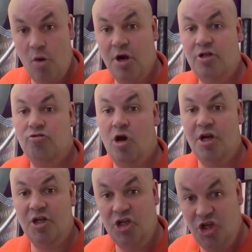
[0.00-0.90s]
going to try
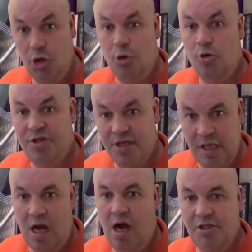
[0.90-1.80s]
and use the
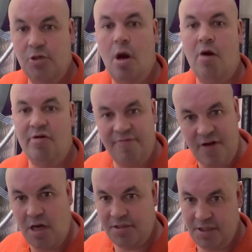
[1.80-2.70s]
dart to our
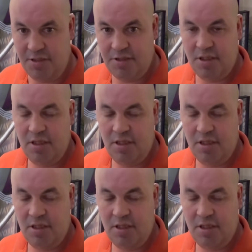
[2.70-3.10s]
advantage.